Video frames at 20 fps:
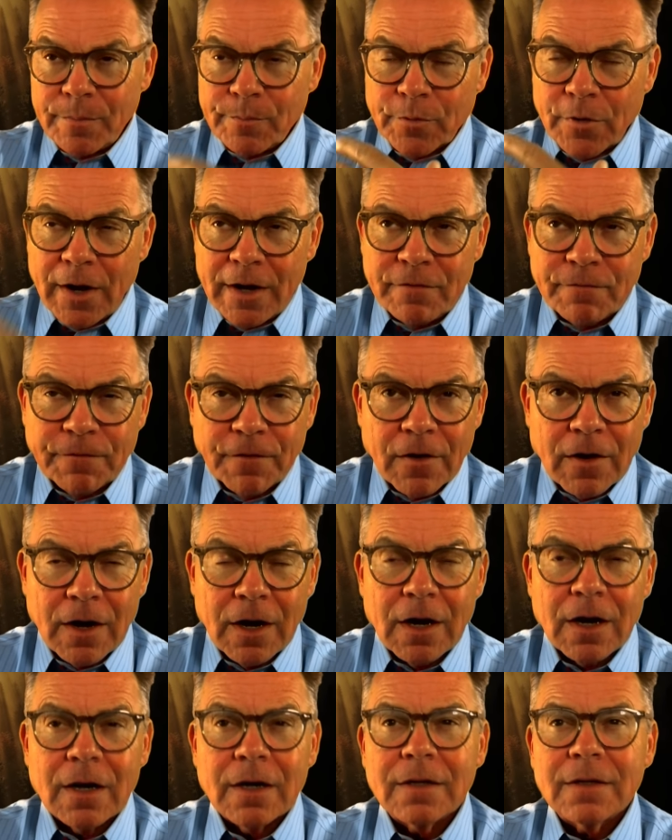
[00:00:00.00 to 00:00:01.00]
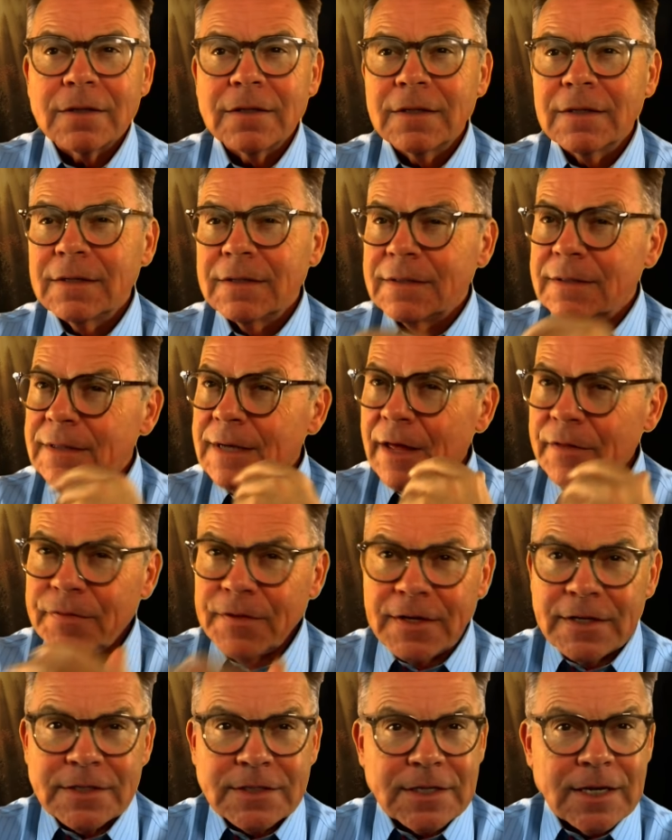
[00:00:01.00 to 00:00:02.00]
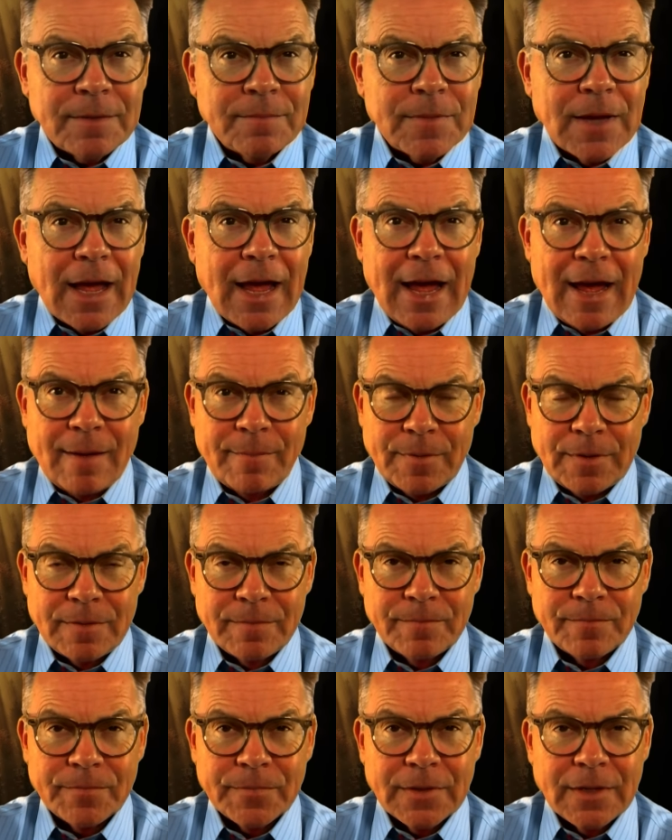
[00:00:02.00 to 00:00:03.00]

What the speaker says: prayed for her. Nothing seemed to happen.